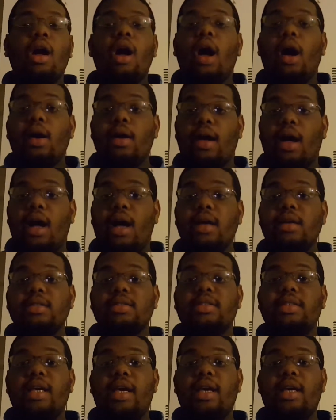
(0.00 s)
Ohio
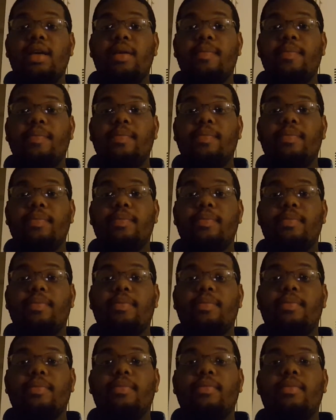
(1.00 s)
State,
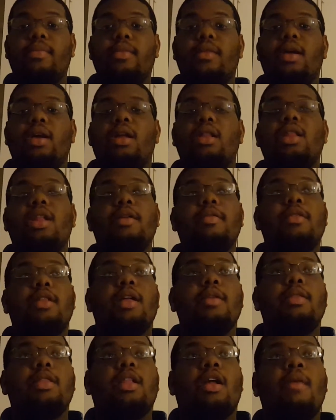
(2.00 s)

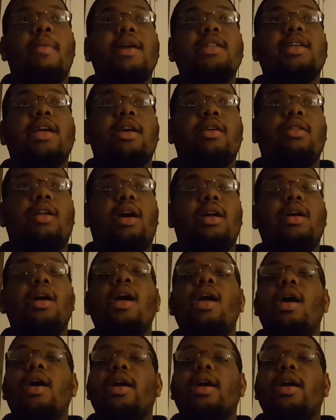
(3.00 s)
go back to Carolina.